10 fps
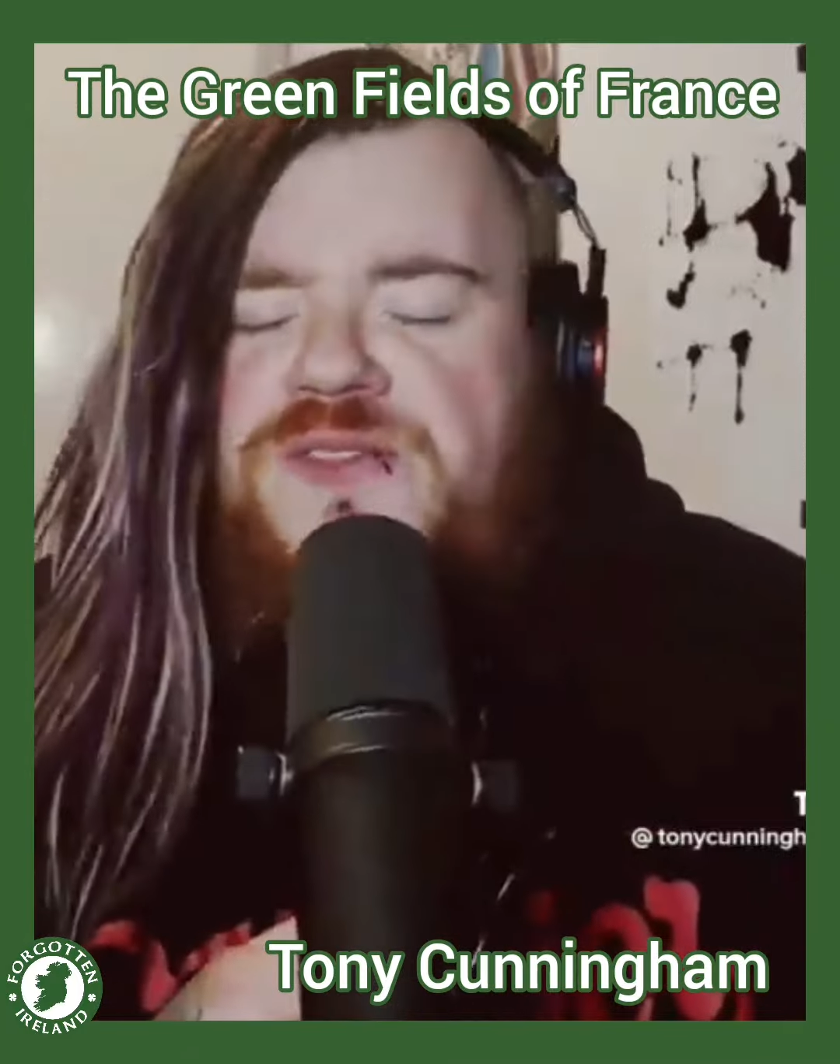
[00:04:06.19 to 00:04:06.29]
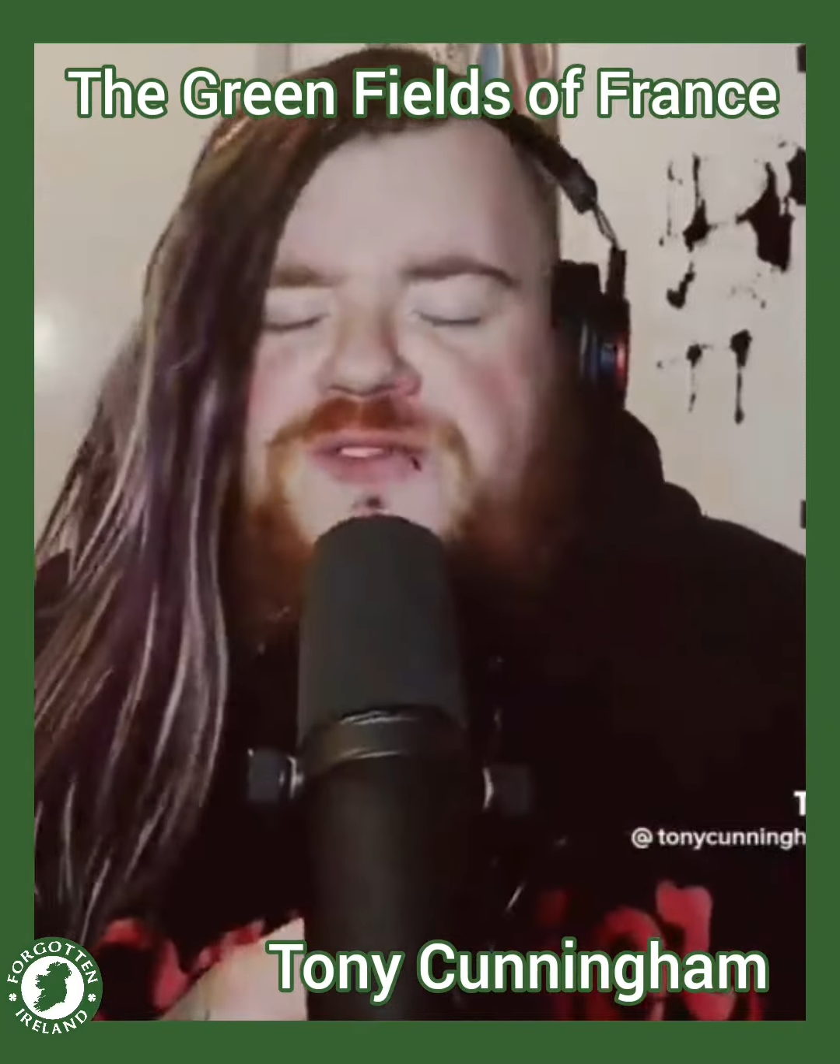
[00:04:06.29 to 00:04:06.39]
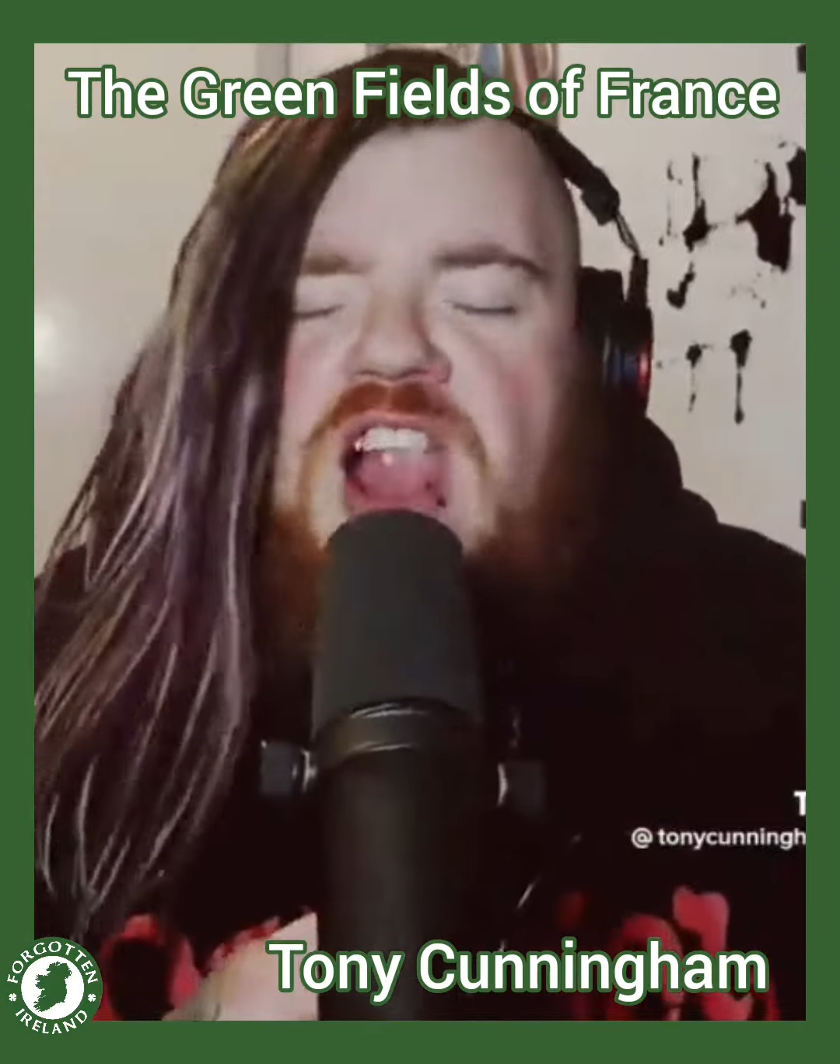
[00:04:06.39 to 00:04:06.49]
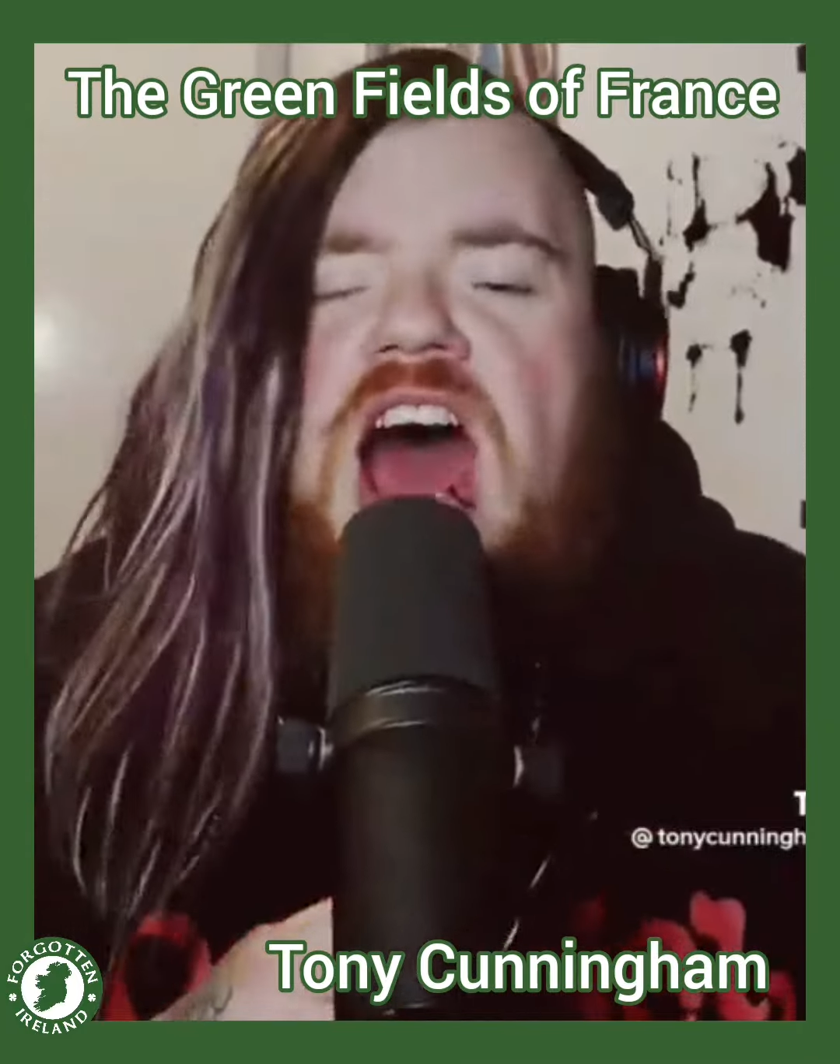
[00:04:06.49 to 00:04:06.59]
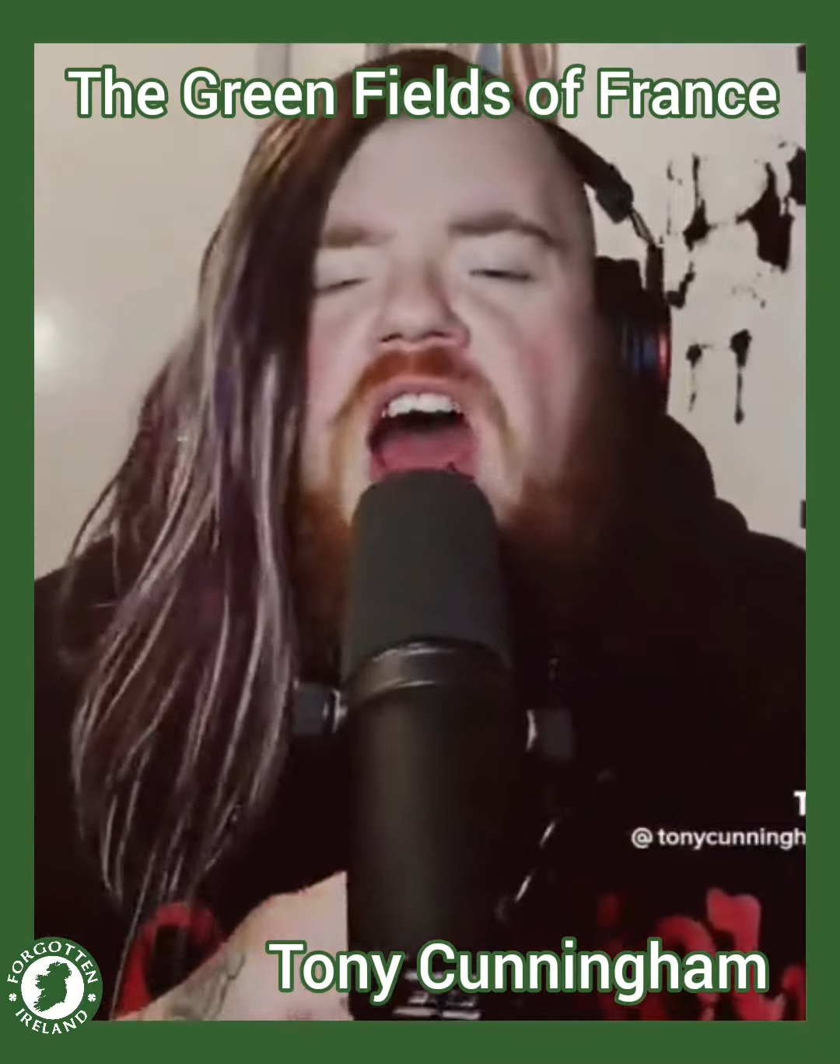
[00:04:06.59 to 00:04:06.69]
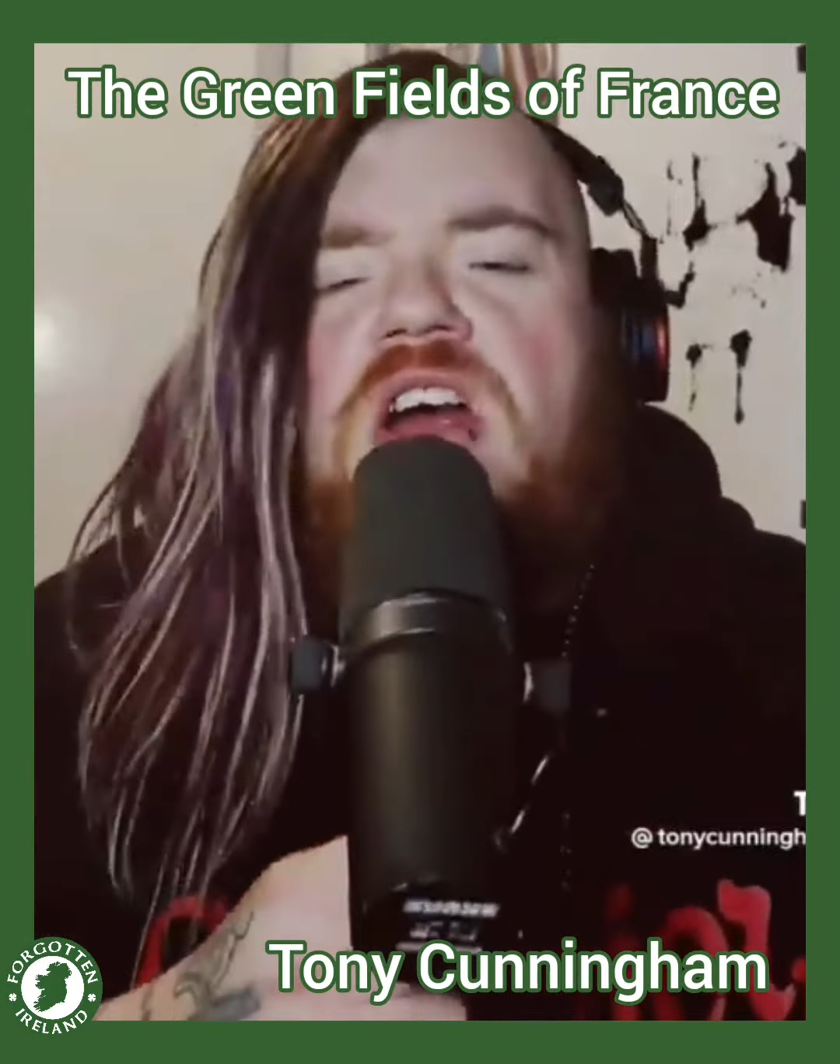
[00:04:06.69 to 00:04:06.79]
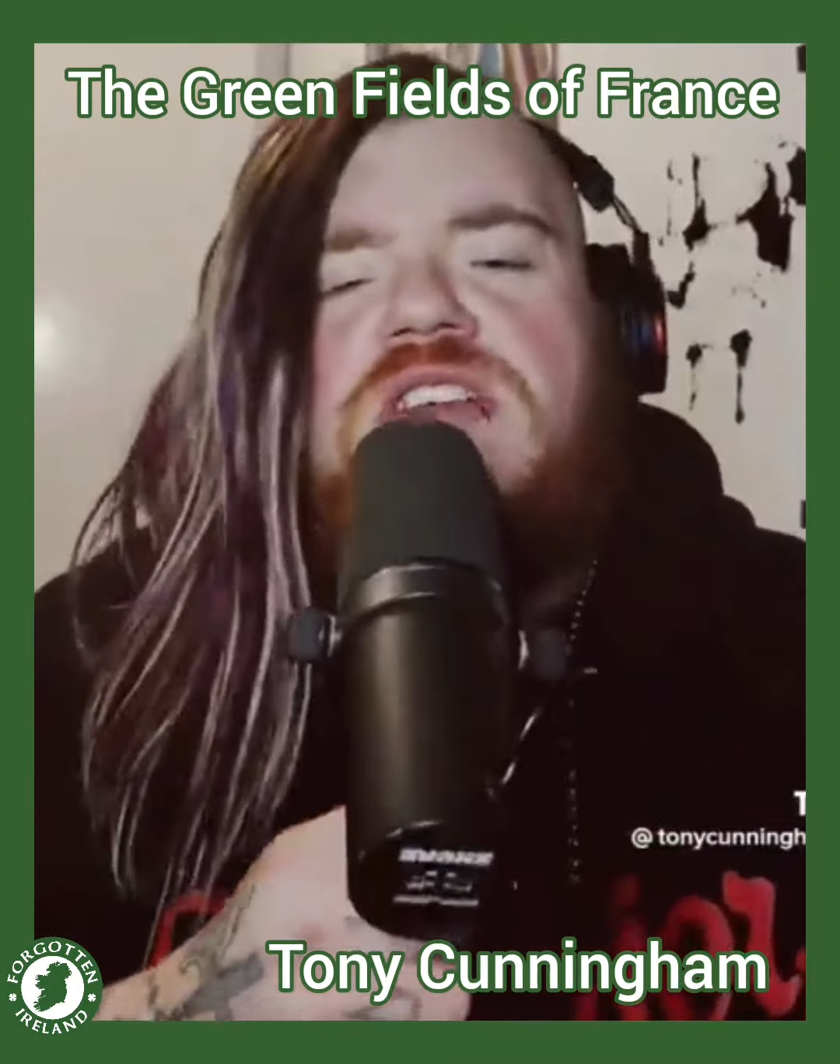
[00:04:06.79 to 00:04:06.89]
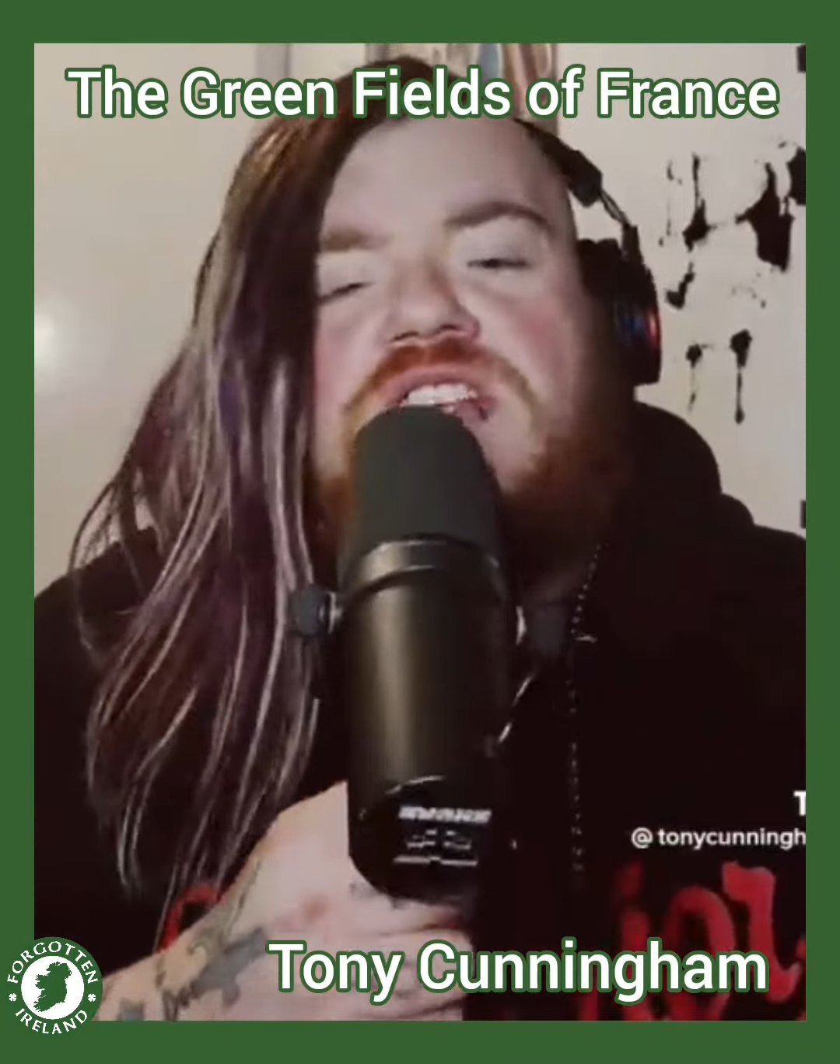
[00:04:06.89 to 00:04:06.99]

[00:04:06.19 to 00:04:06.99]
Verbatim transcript: flowers